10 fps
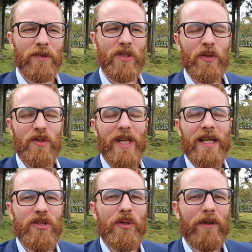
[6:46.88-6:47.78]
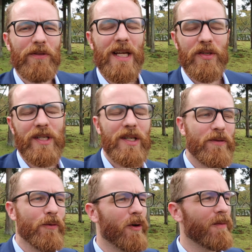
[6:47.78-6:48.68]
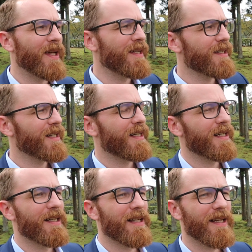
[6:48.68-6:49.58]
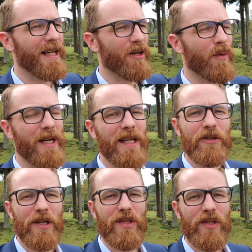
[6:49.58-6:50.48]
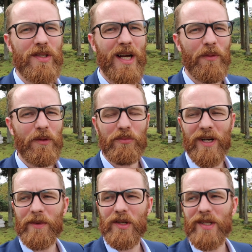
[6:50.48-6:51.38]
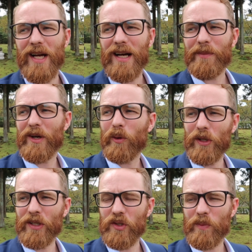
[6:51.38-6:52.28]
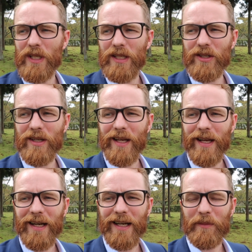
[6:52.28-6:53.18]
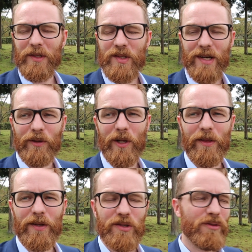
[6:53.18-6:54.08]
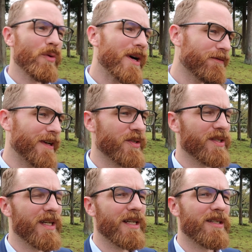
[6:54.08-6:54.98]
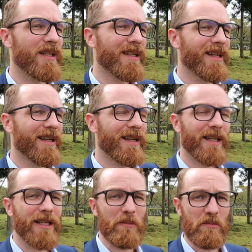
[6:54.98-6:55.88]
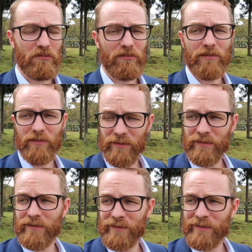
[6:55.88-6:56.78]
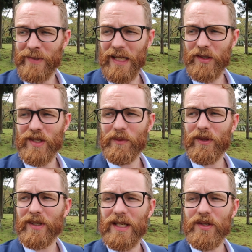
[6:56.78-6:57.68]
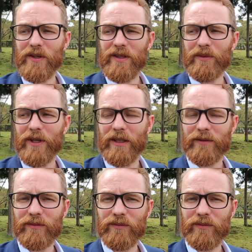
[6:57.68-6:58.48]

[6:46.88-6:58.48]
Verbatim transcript: So it's day two of the STS Forum and uh, yeah, quite an interesting start with Prime Minister Abe holding a speech um, and several others. Quite fascinating. Um, yeah, let's see what the day is going to bring.